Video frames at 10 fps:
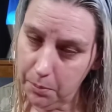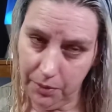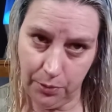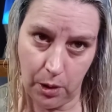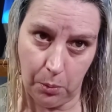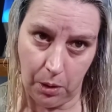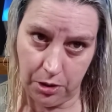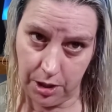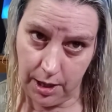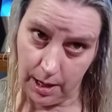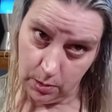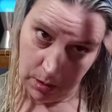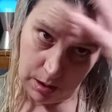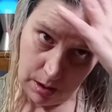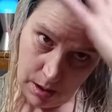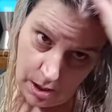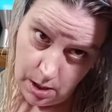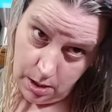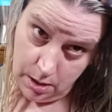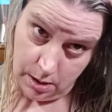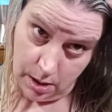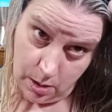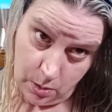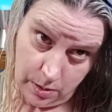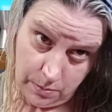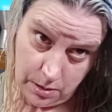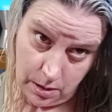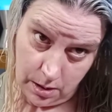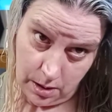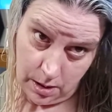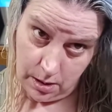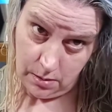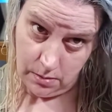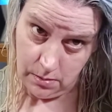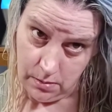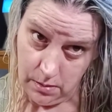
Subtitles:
before I washed it out. So it was on there